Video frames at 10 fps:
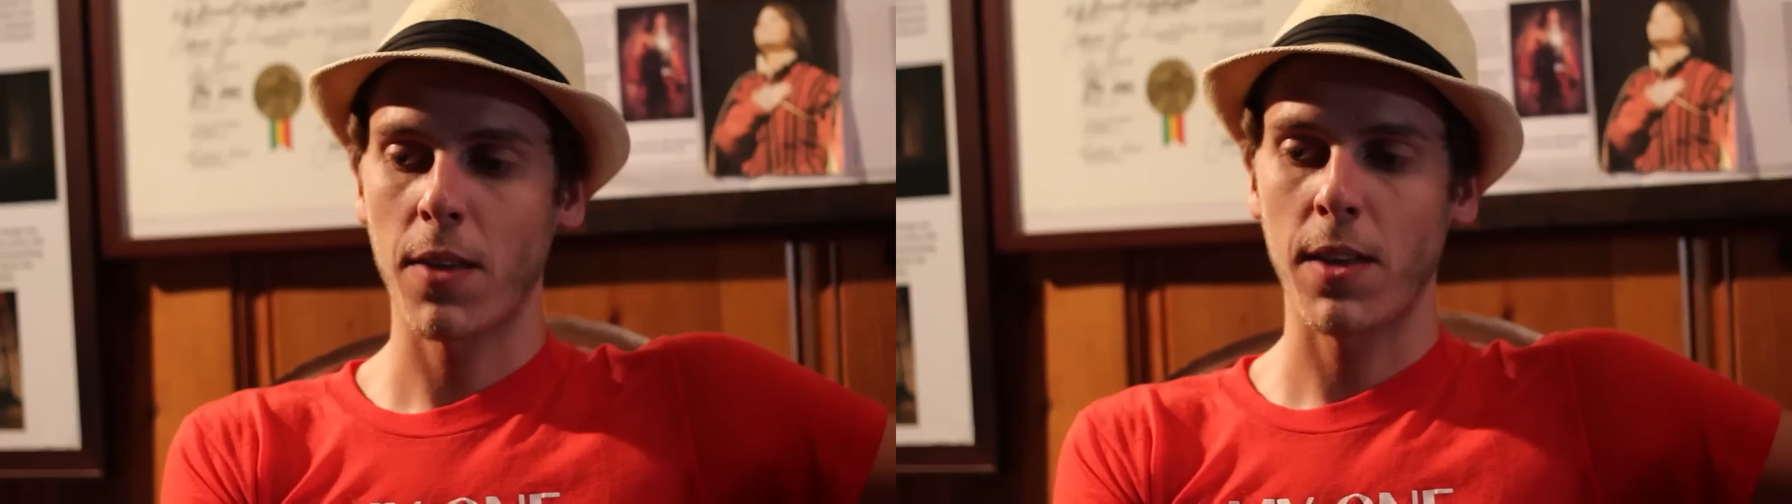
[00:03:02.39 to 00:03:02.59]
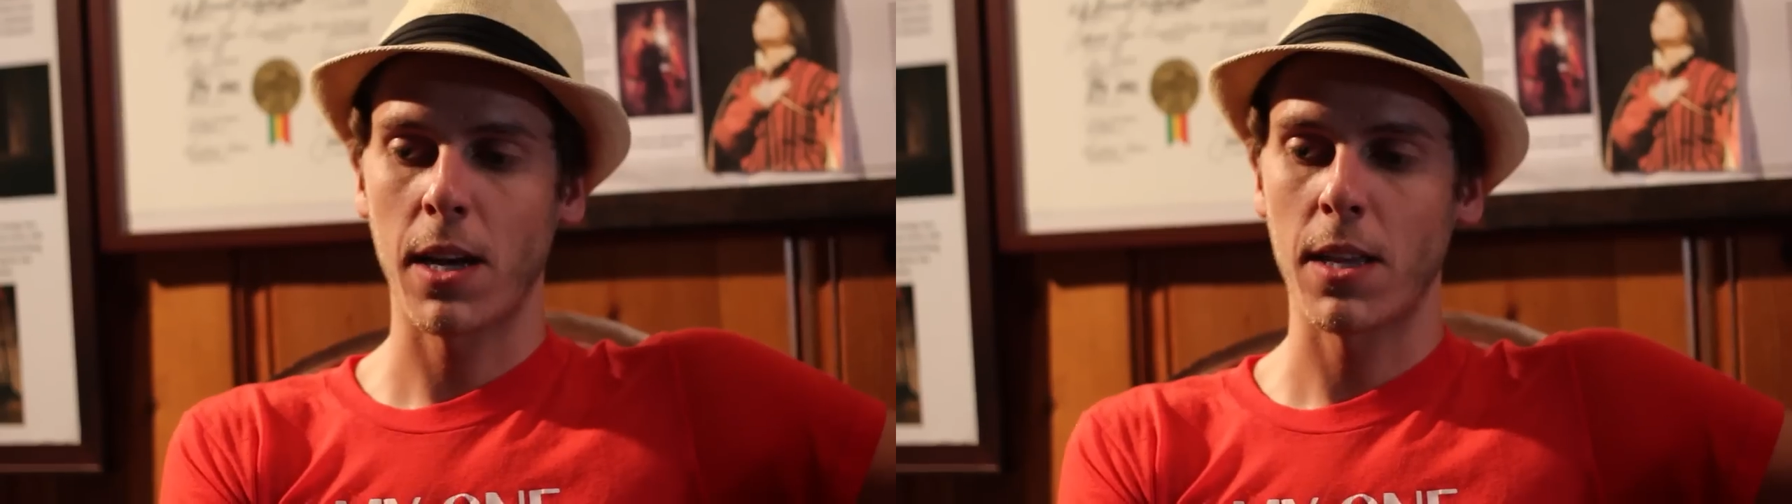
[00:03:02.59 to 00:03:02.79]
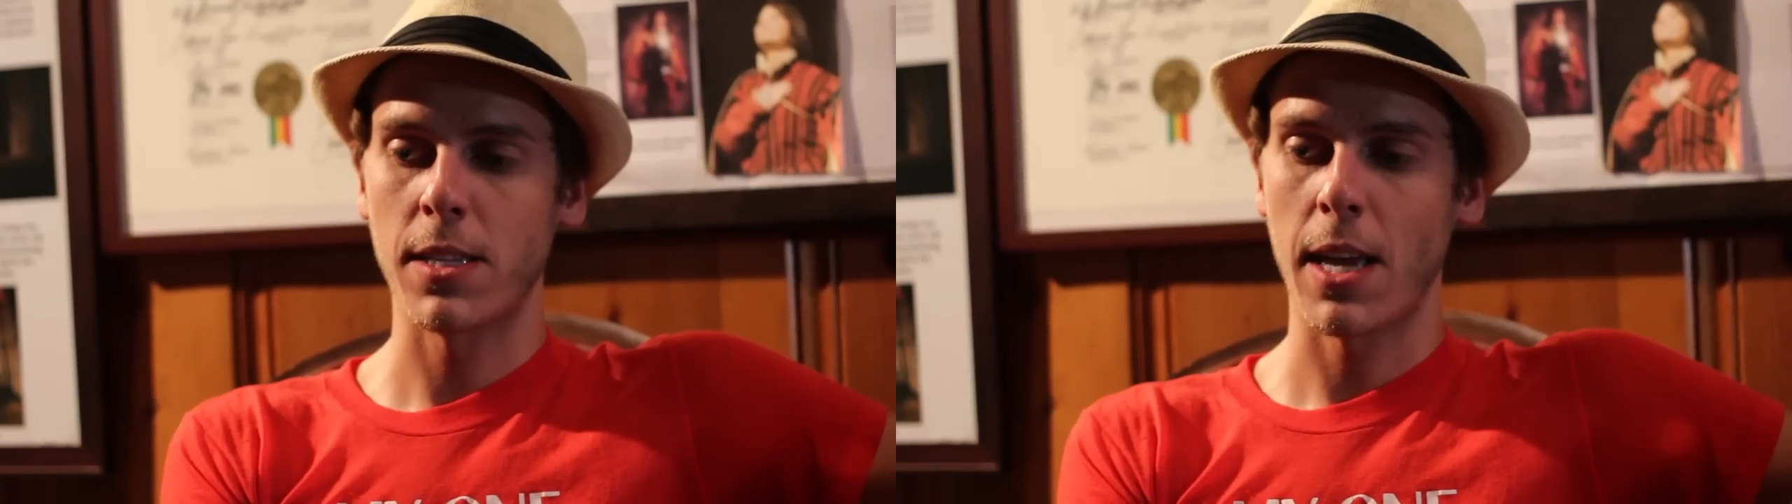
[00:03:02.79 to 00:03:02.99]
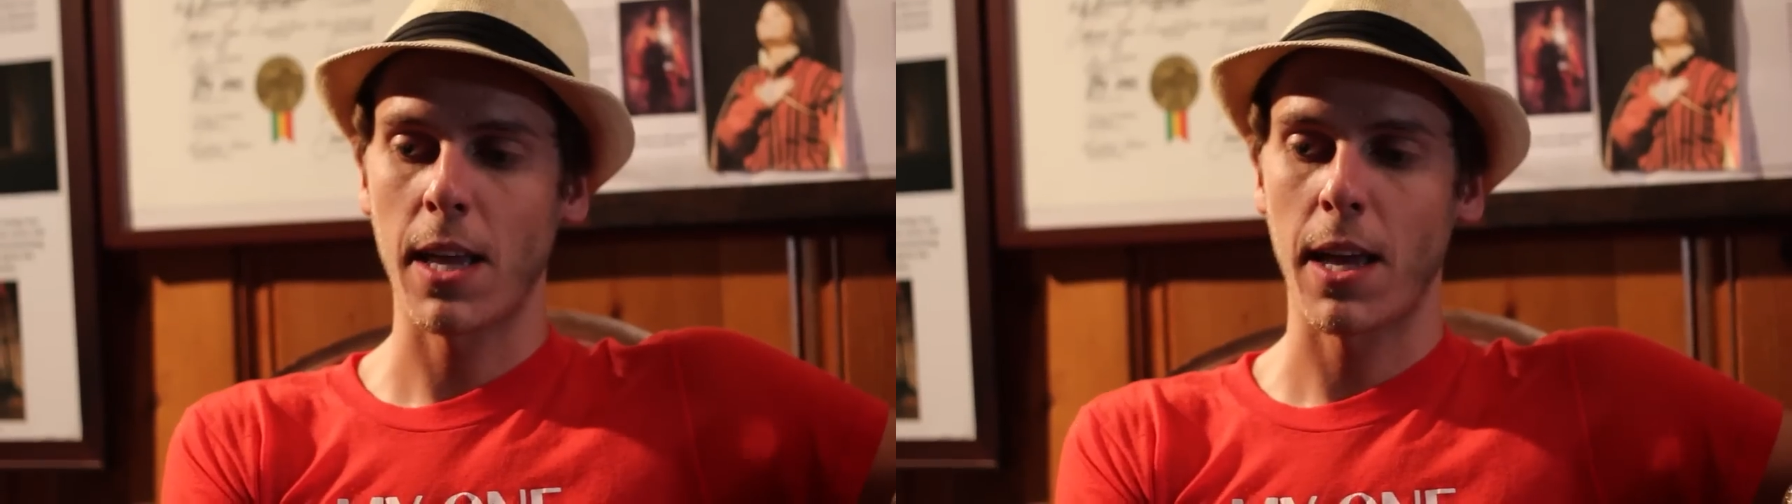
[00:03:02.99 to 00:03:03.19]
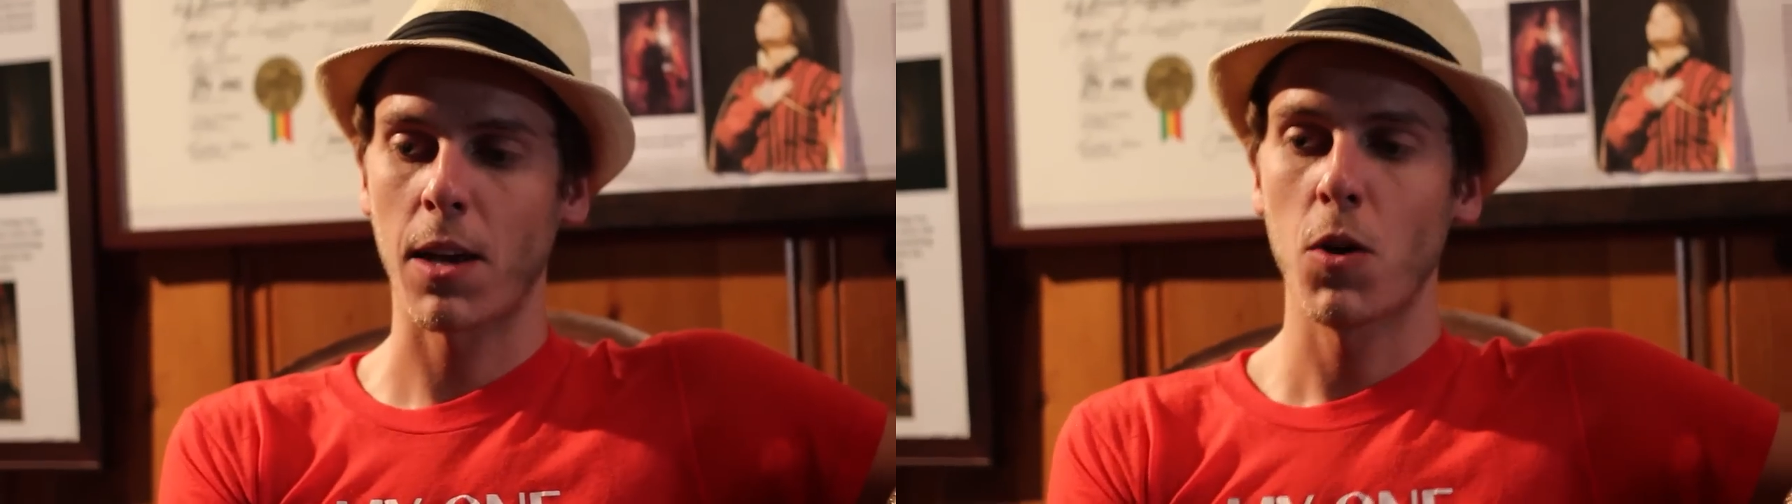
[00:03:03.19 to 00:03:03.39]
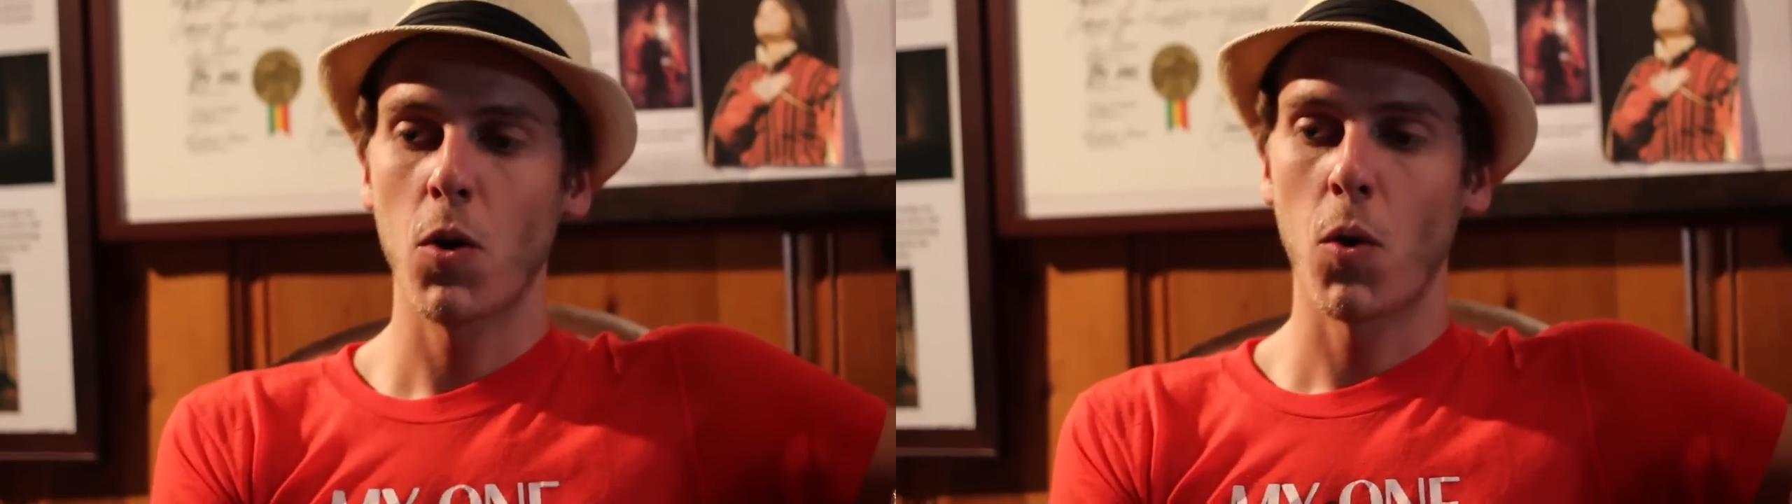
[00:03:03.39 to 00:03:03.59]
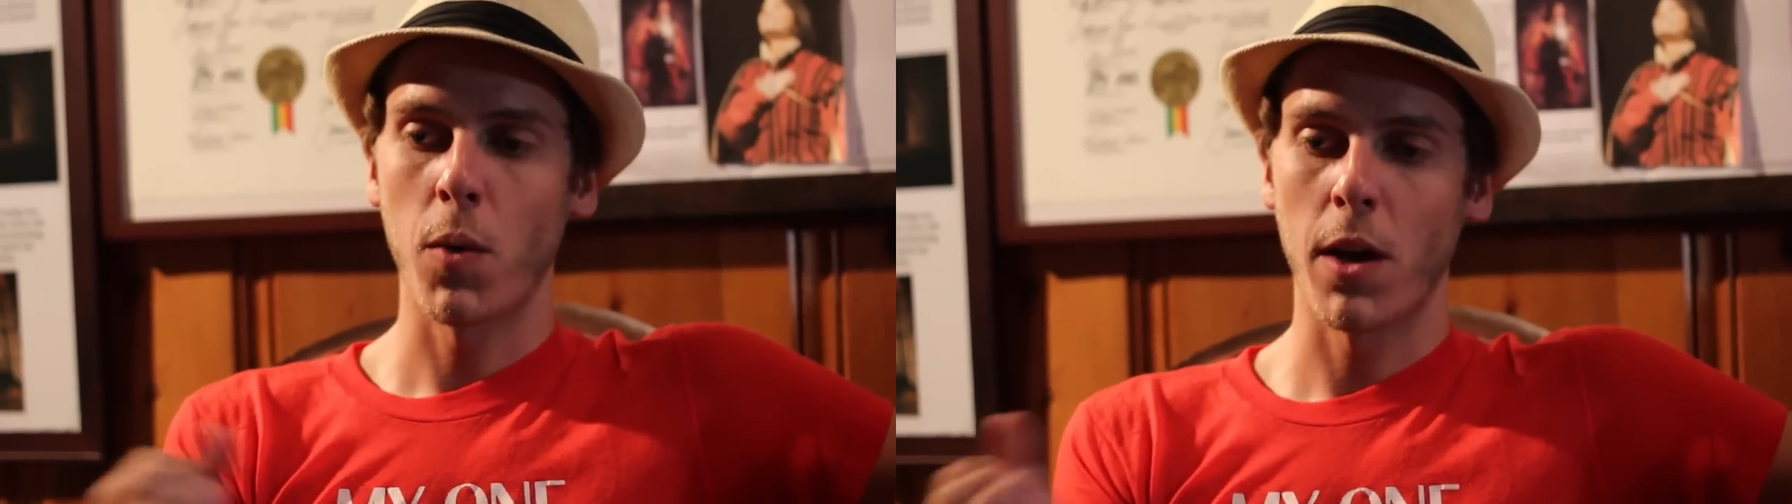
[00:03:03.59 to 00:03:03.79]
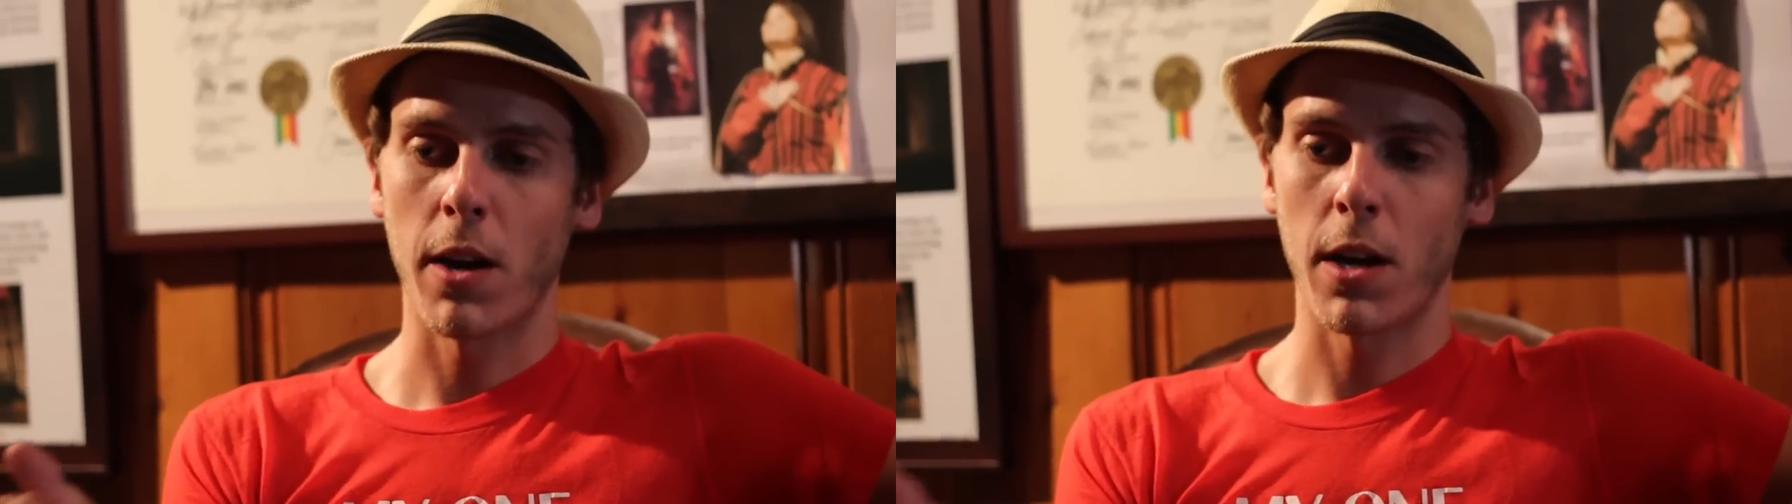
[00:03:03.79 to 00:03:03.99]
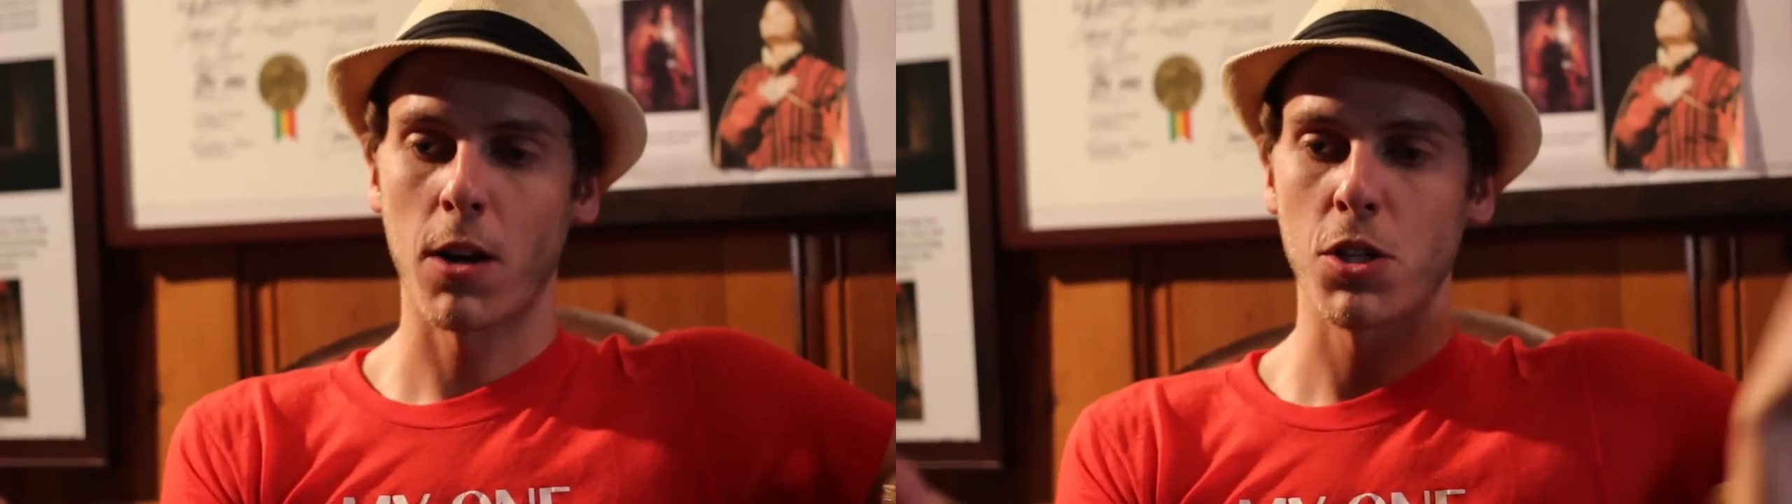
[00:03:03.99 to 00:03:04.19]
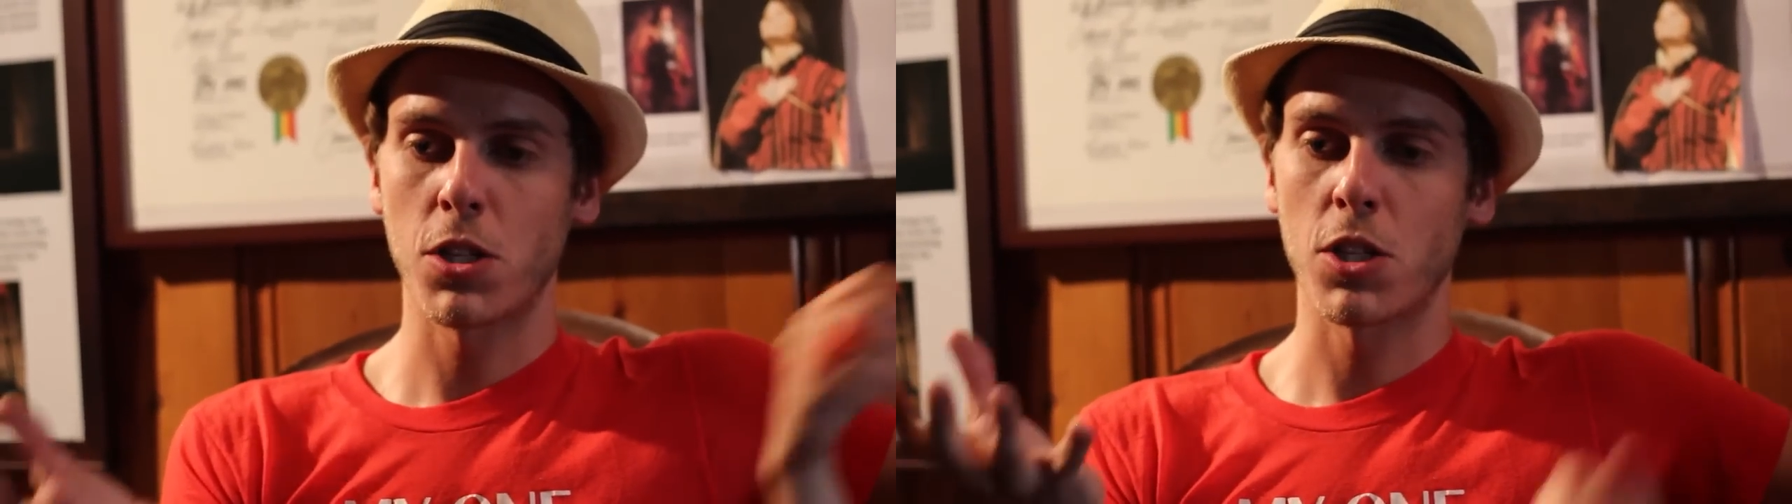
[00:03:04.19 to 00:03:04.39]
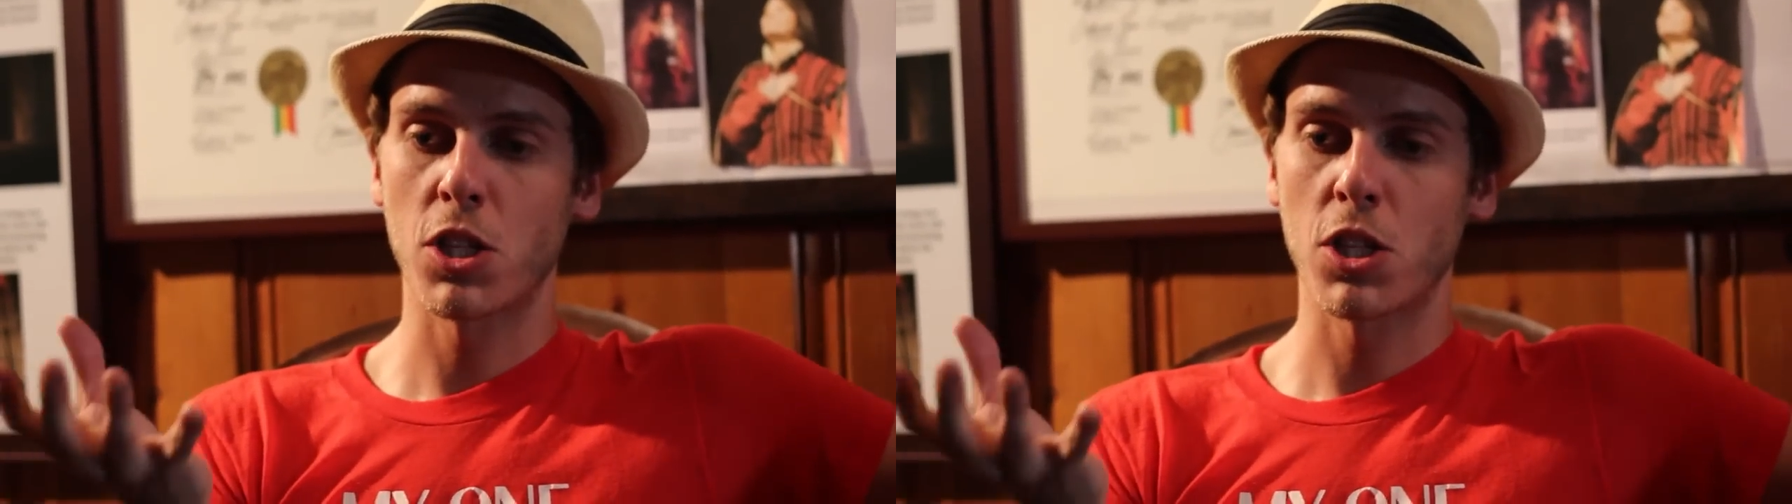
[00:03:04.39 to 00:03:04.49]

At the end of the day, like we are here just to